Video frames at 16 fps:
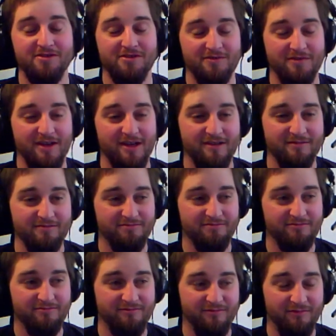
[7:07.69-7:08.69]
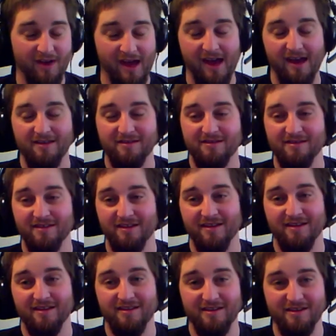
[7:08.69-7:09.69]
you're fighting fast
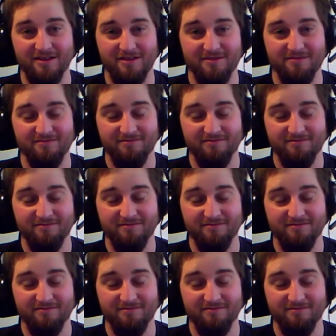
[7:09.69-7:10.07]
and hit